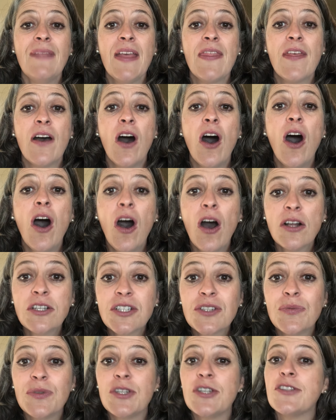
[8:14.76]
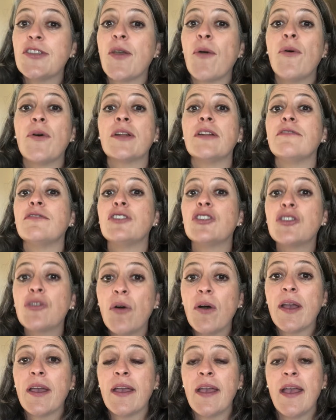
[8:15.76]
the heart, which is the organ of
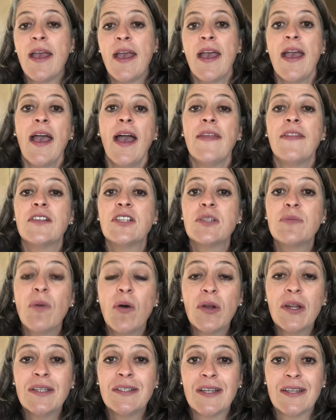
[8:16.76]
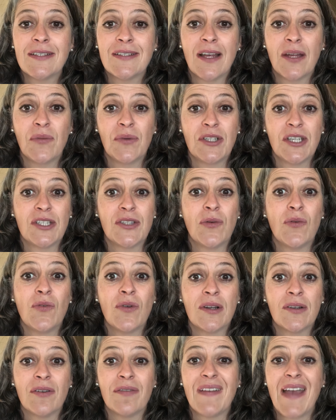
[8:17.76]
joy, and the small intestine, which is the
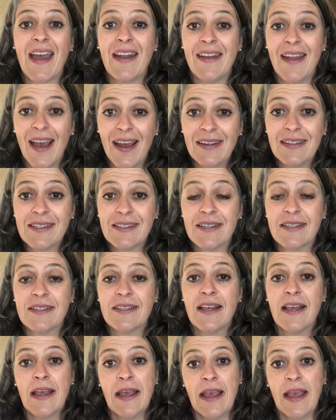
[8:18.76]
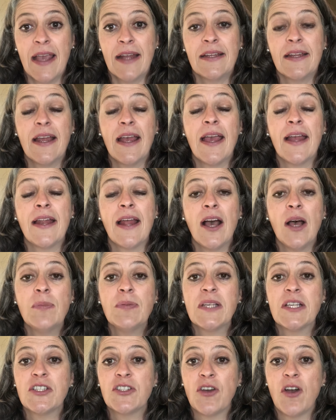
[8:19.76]
organ of analysis. It
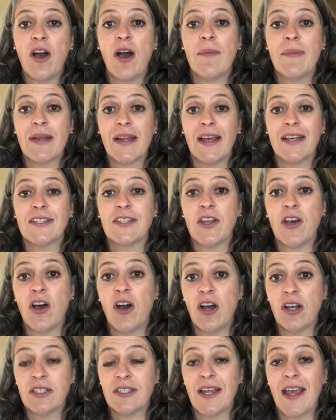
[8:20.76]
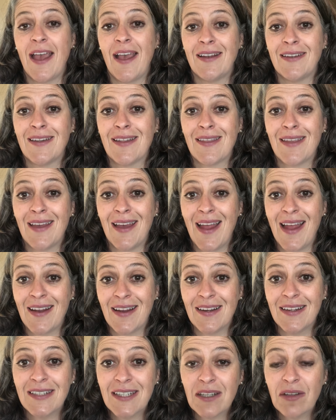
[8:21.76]
helps us to harmonize the heart and the
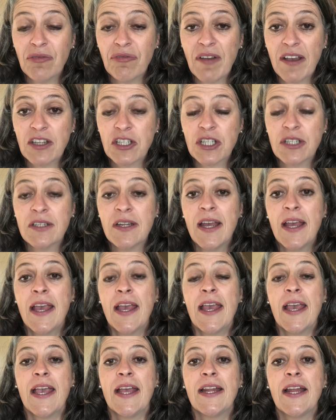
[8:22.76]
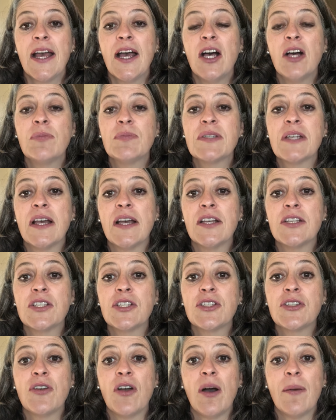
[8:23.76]
analytical function. It helps
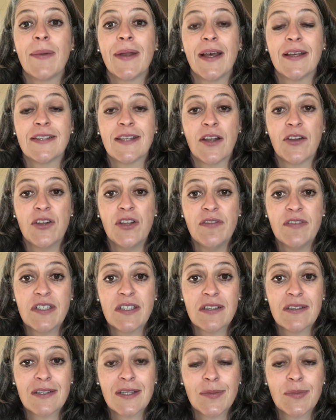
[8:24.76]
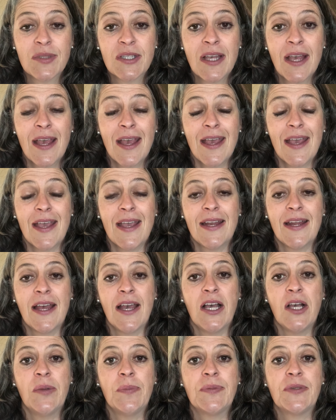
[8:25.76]
us to harmonize our nervous systems. It
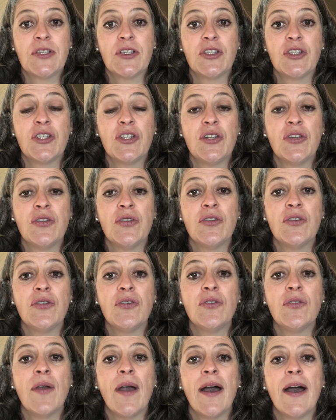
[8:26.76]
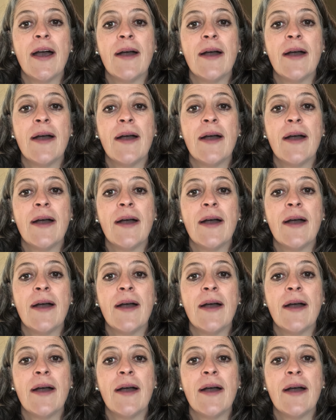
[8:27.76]
helps to